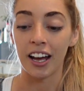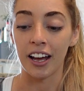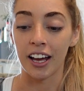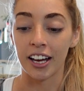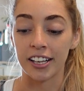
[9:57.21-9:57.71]

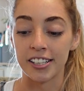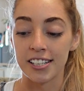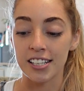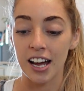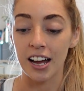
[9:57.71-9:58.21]

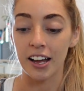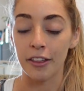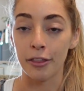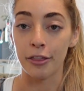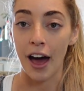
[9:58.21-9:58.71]
And
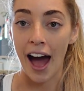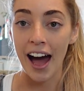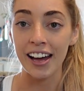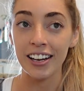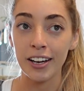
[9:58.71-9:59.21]

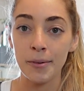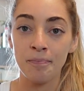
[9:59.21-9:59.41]
that,